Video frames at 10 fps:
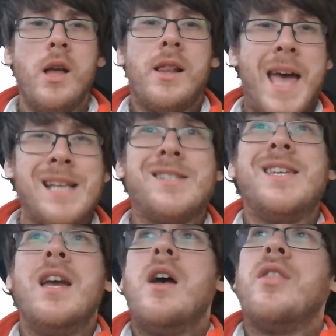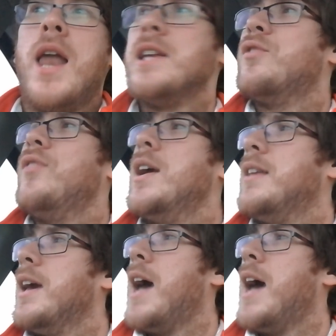Let's see. The light's fading.